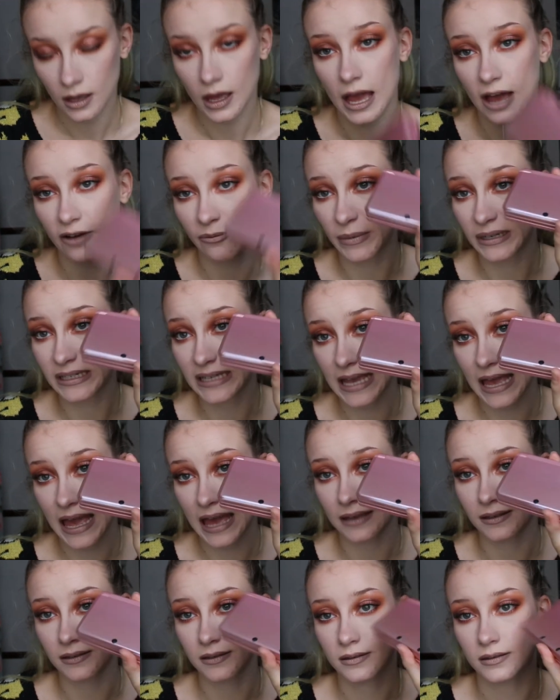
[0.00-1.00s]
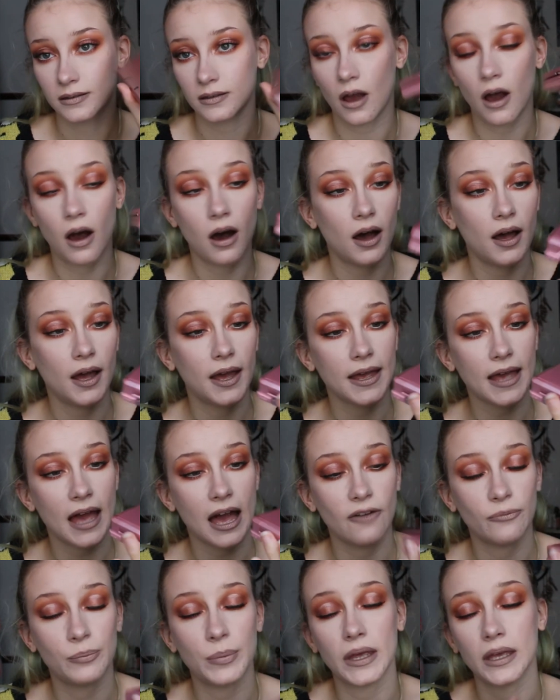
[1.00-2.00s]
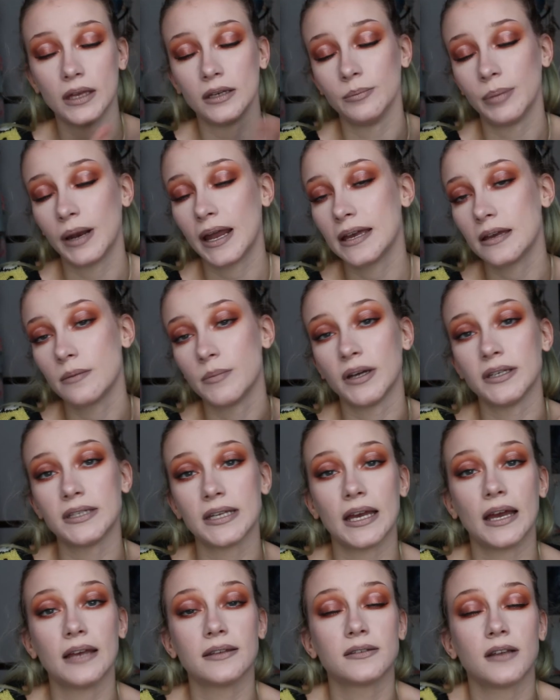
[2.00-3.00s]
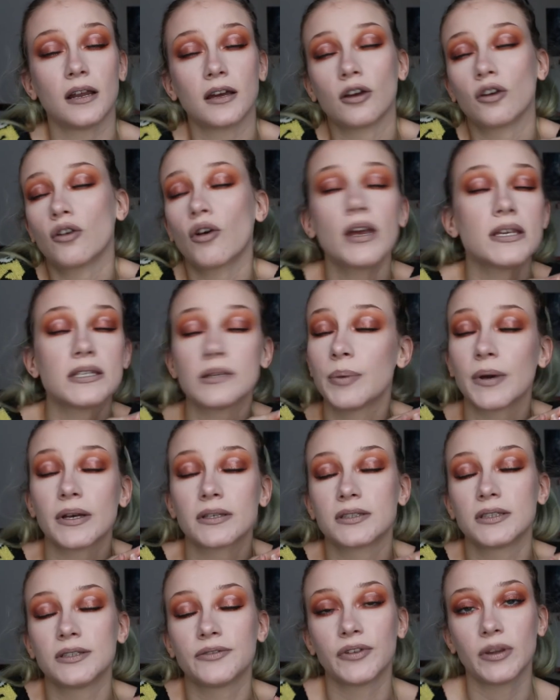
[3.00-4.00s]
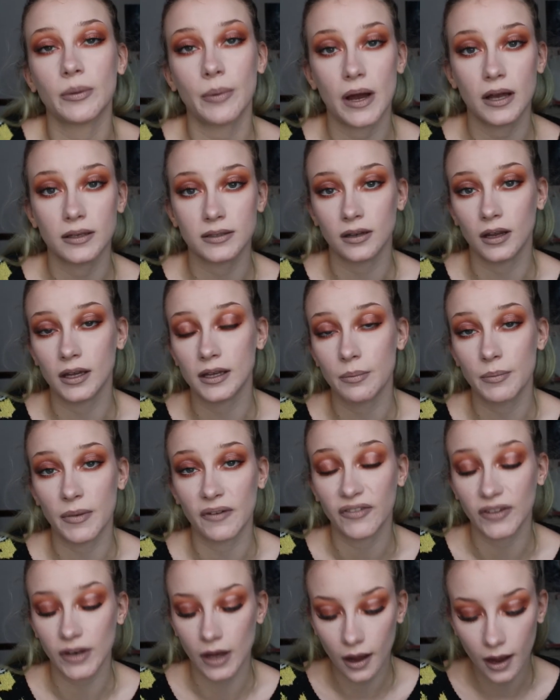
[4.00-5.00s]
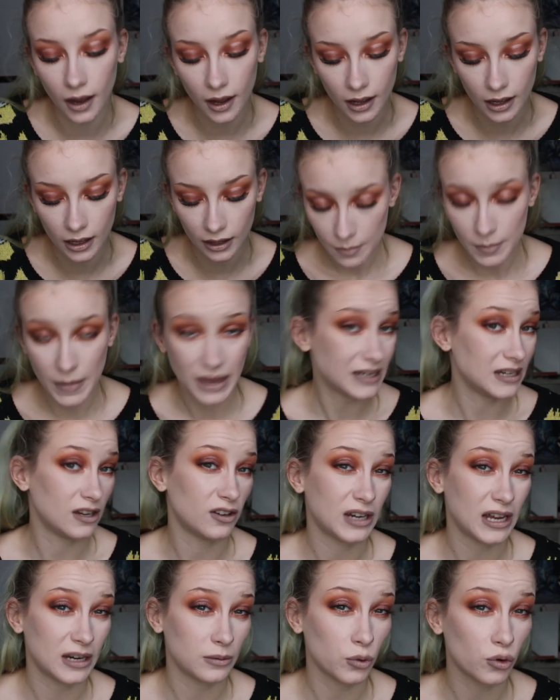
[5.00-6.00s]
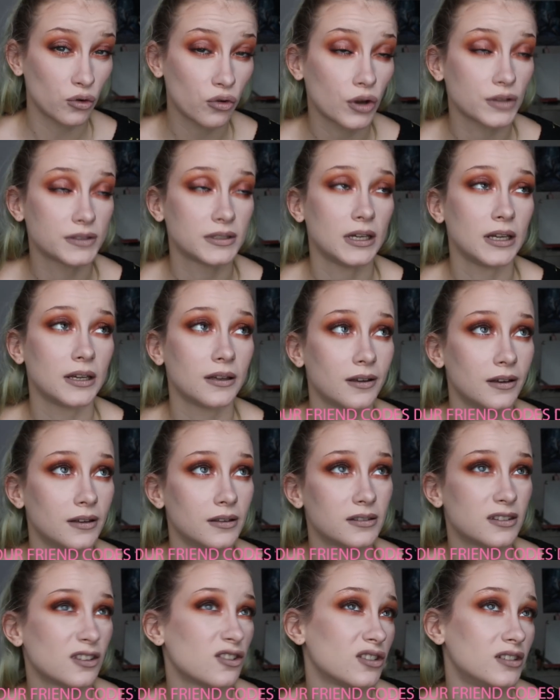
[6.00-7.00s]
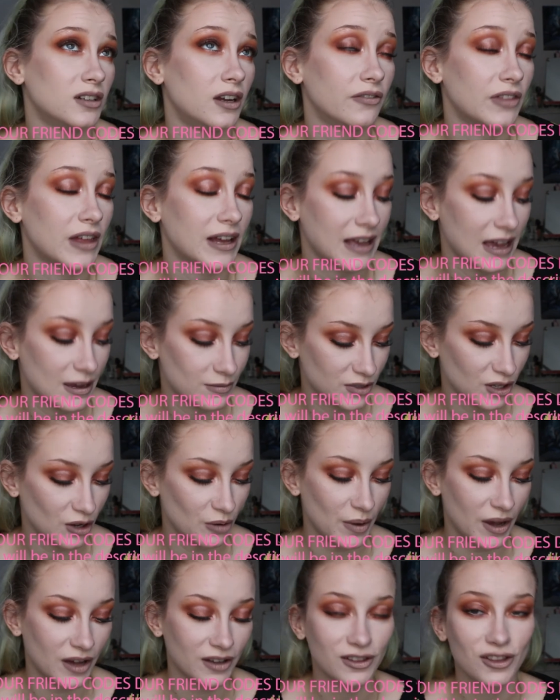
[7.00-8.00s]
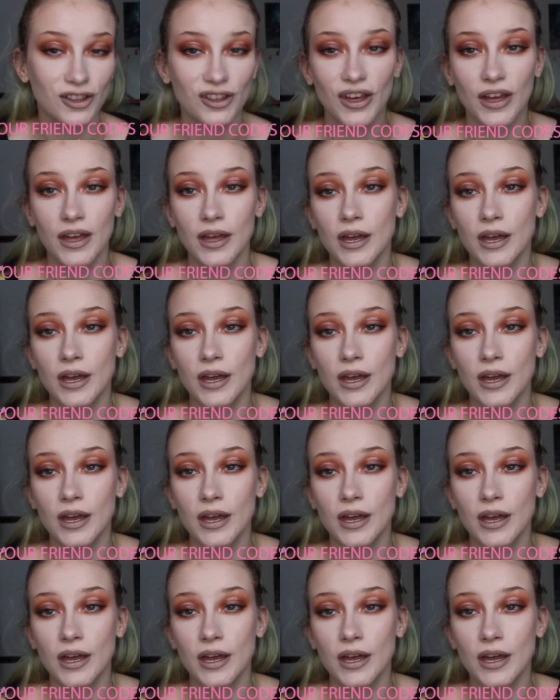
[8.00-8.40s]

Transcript: I have my DS. I have been playing my DS like a crazy person for the past like month and a half, mainly on Animal Crossing because I just love that game so much.